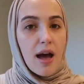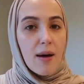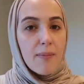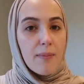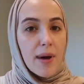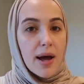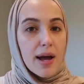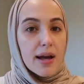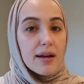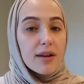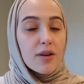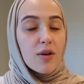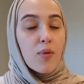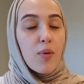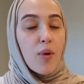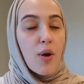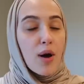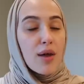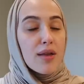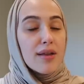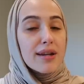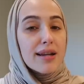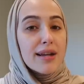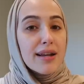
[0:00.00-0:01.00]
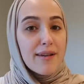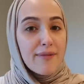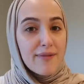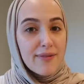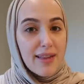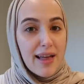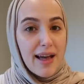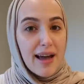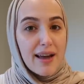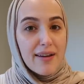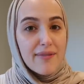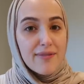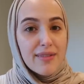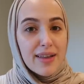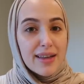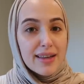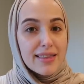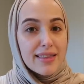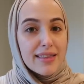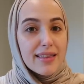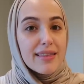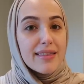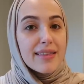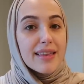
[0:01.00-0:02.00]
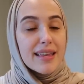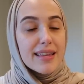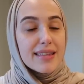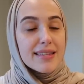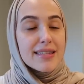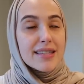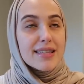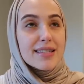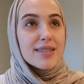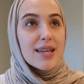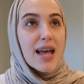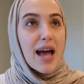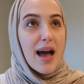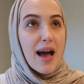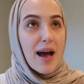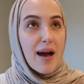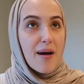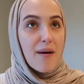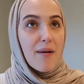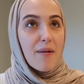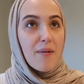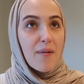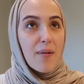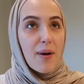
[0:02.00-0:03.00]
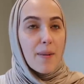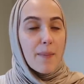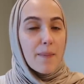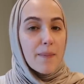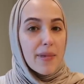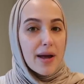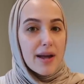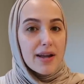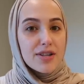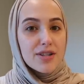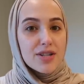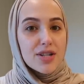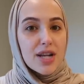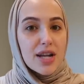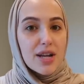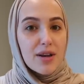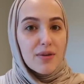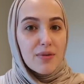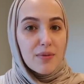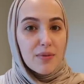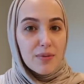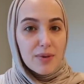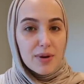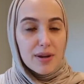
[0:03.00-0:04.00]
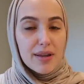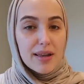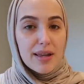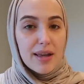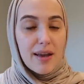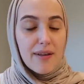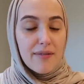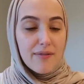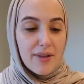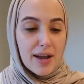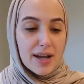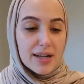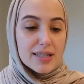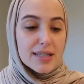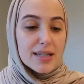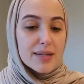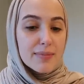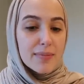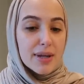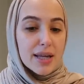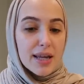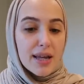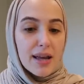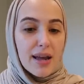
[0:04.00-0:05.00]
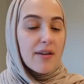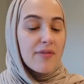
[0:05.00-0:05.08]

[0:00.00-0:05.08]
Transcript: My quality of life, like, this is how much it really affected me.